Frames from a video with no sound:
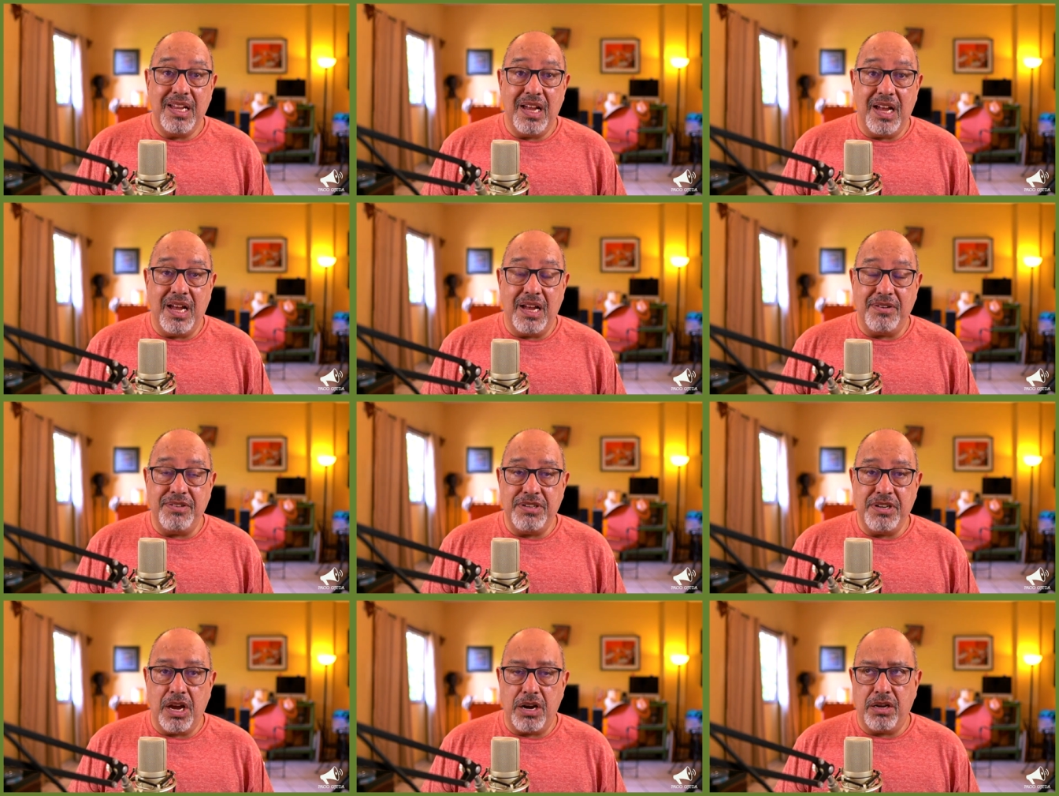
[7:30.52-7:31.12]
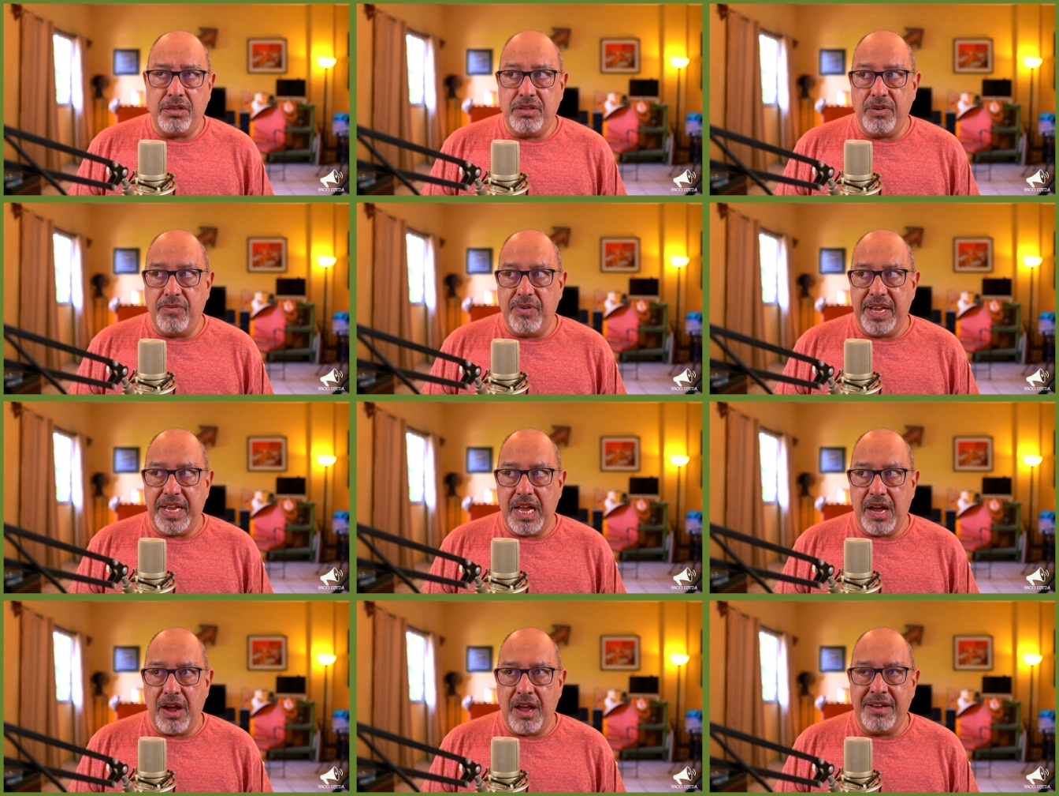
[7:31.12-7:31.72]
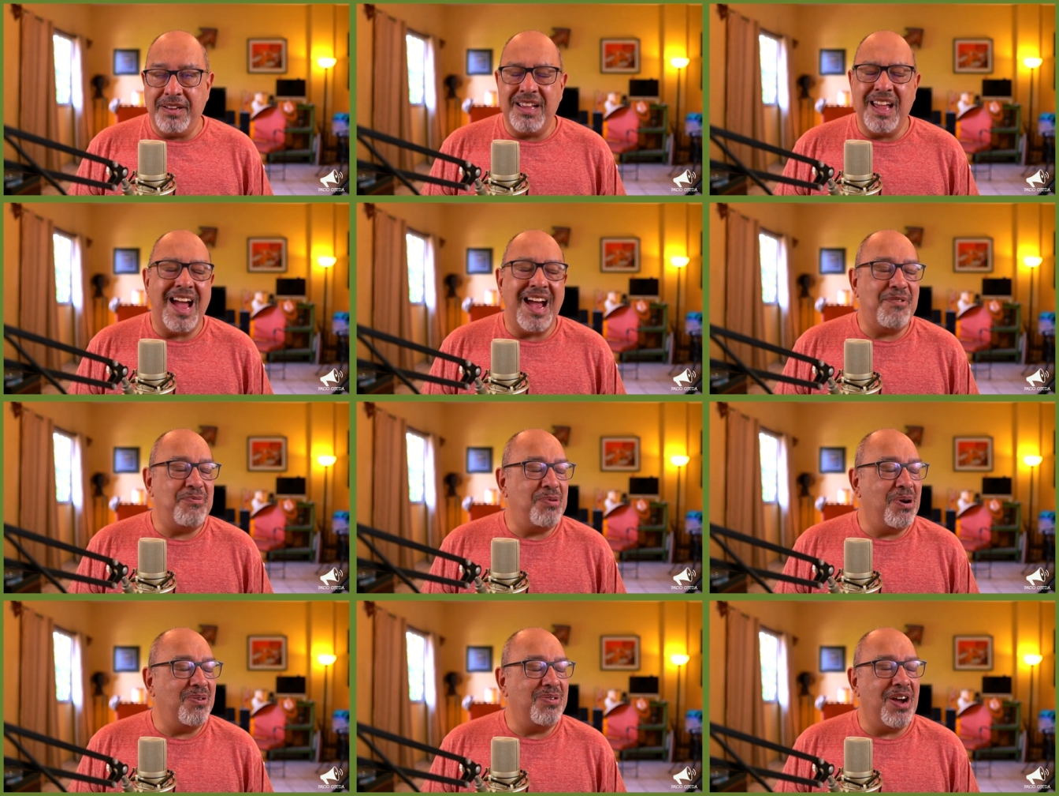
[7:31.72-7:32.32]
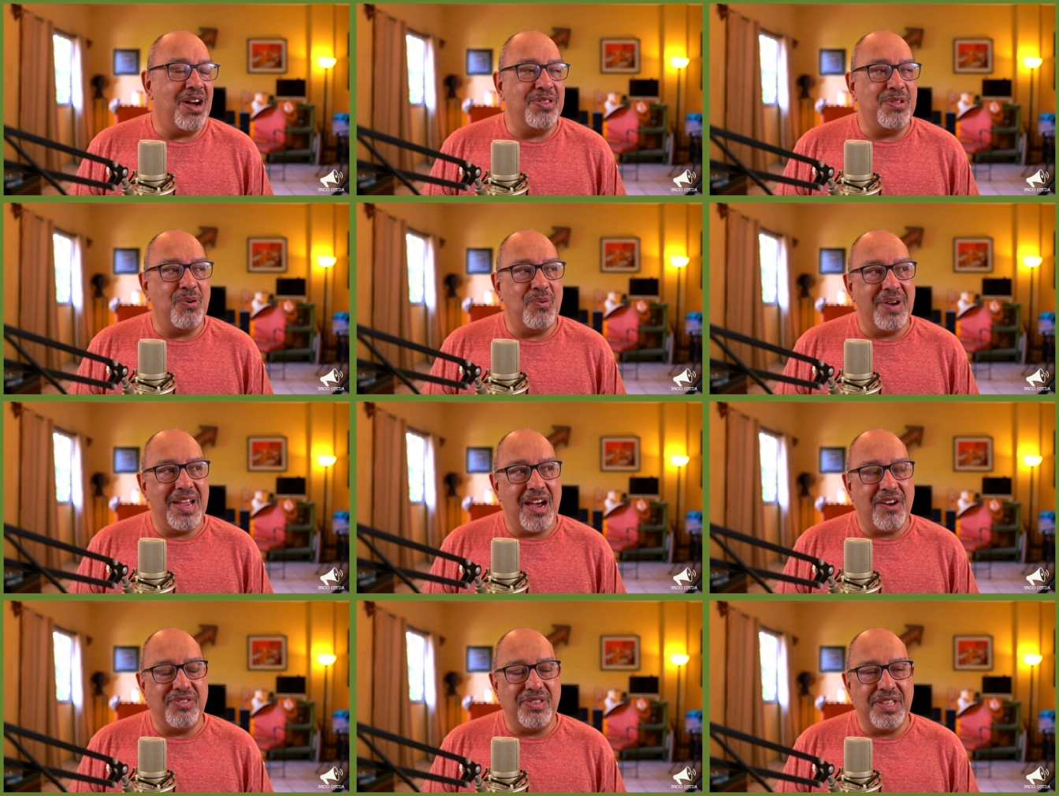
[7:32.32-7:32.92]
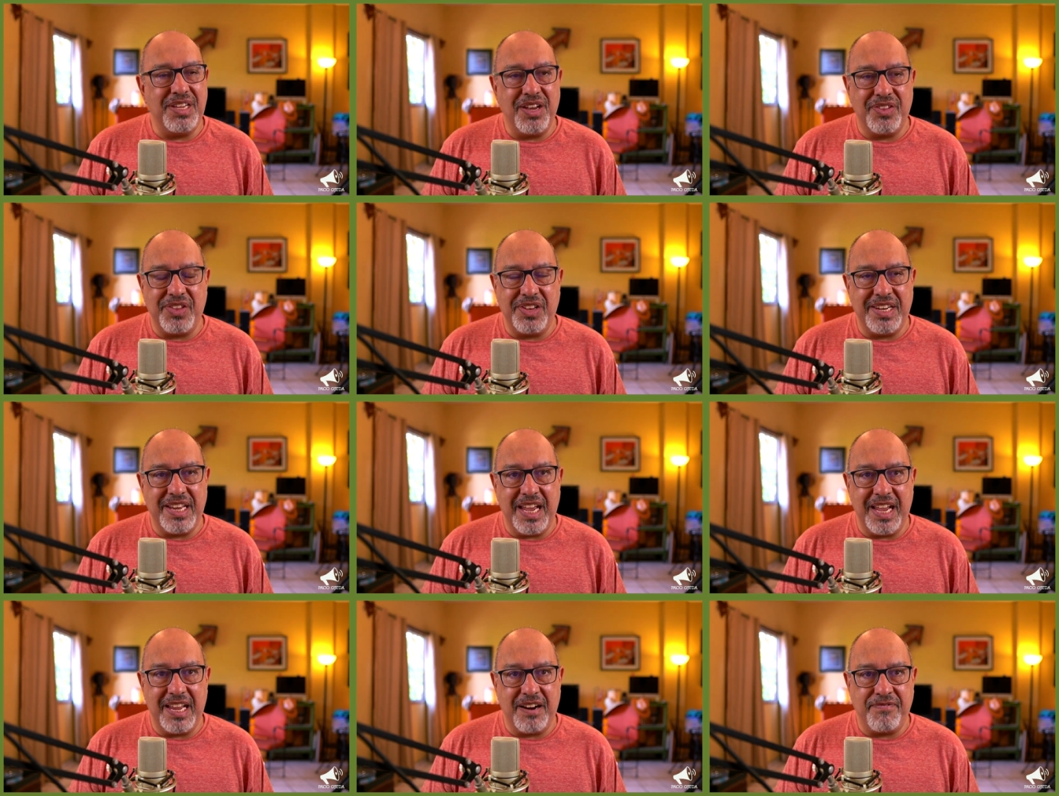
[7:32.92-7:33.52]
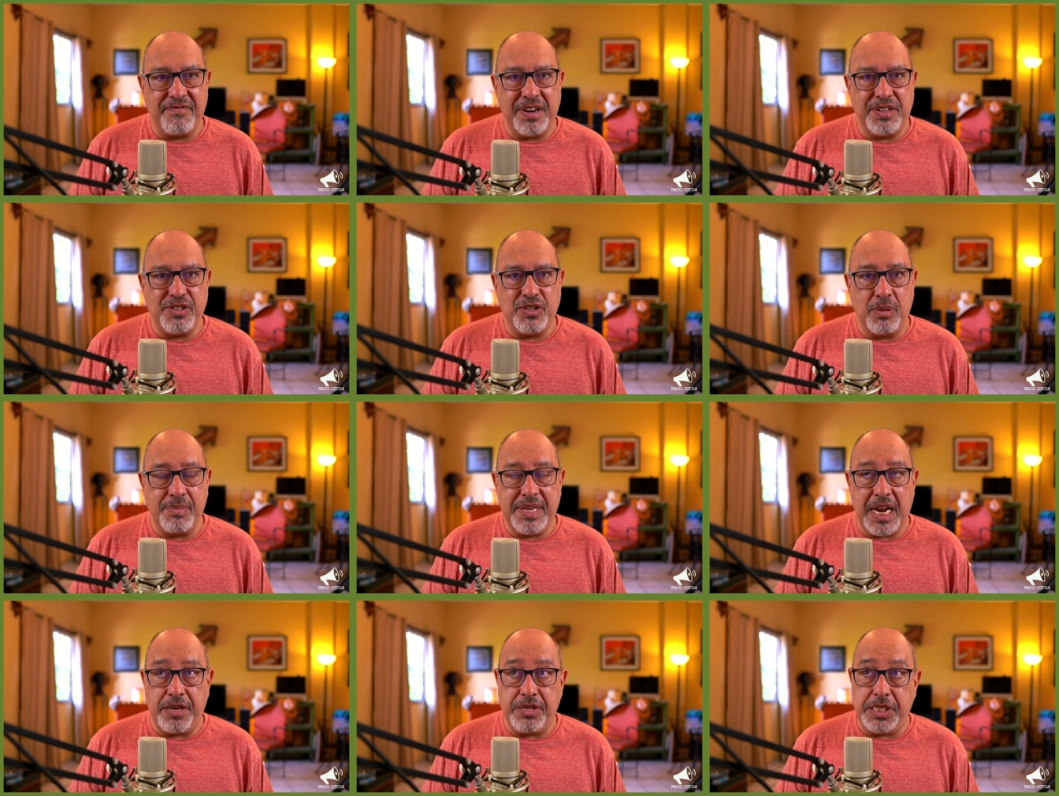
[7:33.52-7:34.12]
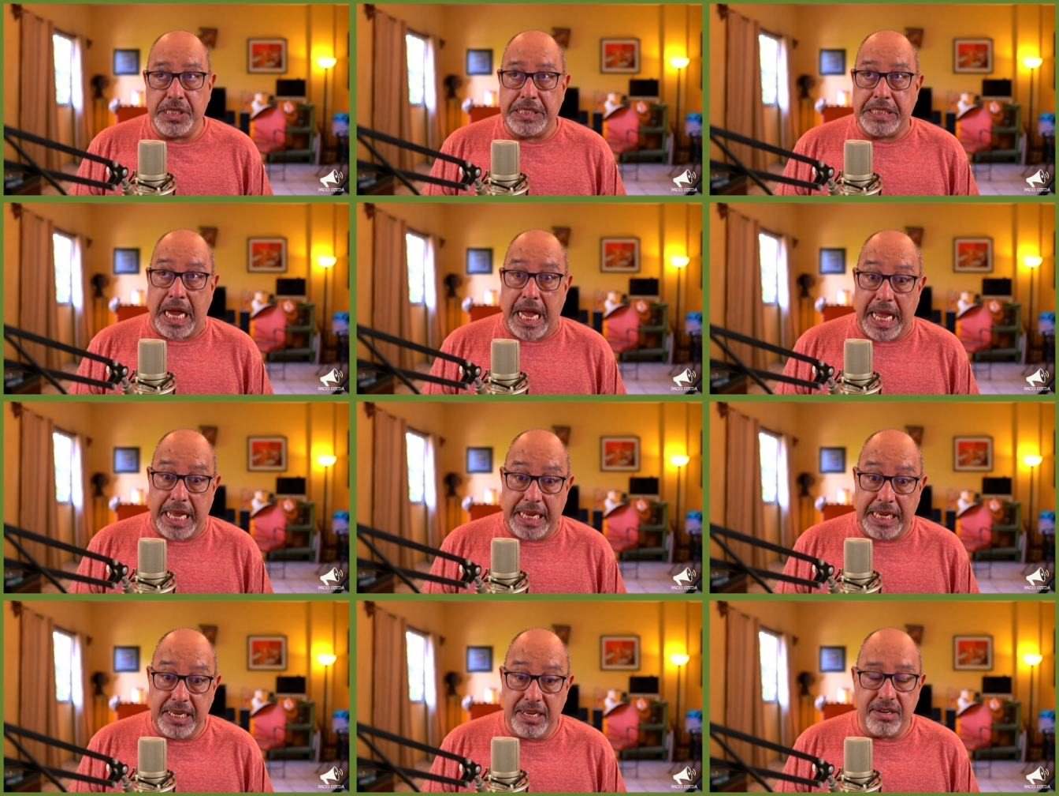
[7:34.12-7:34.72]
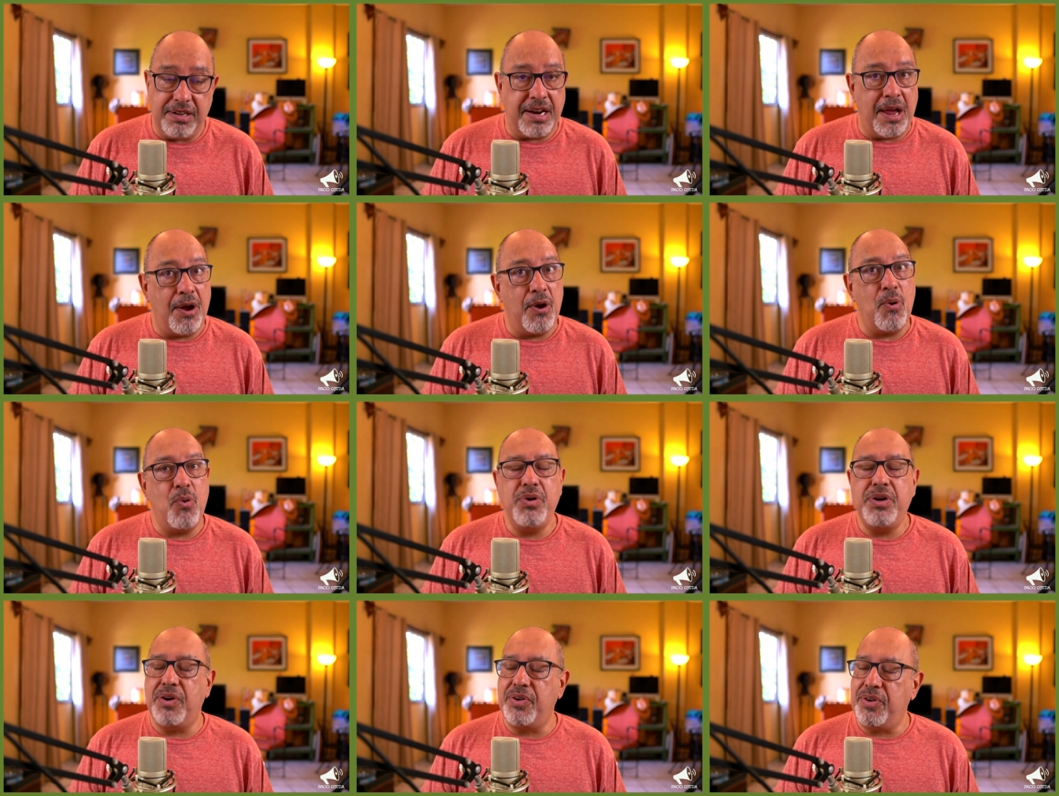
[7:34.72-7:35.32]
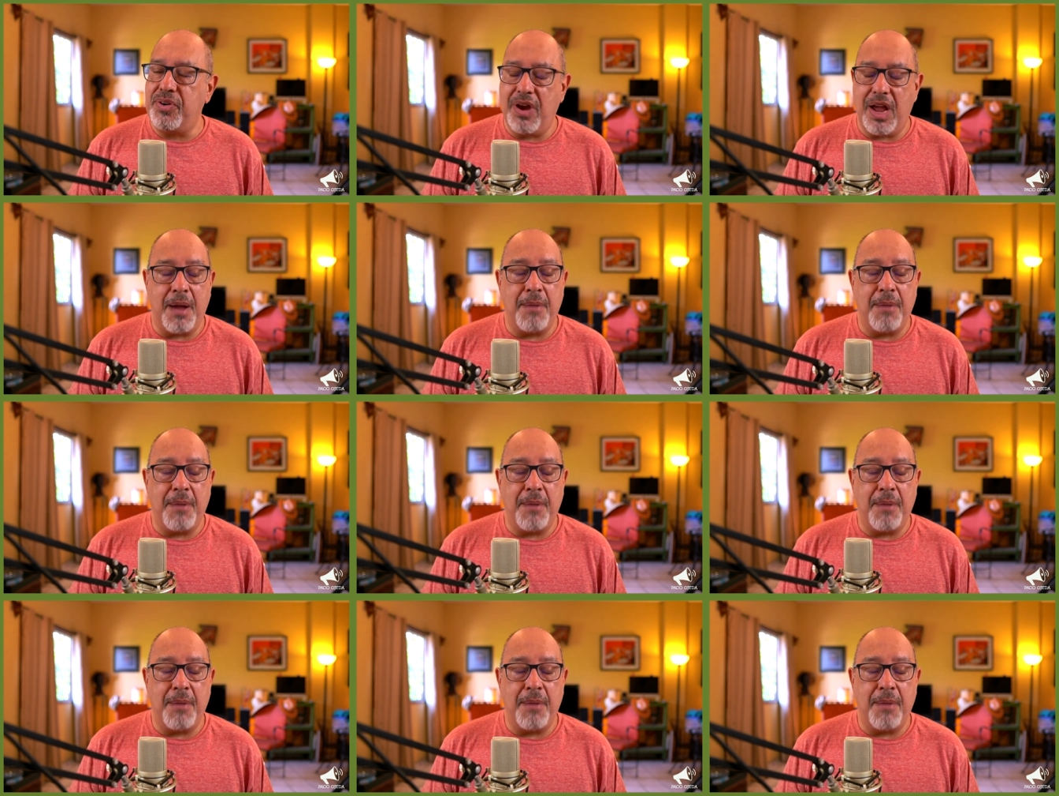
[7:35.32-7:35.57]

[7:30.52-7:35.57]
Uh, not on the way out. I, I wrote on the way out the other day, and a friend told me, "Are you dying?" No, no, no.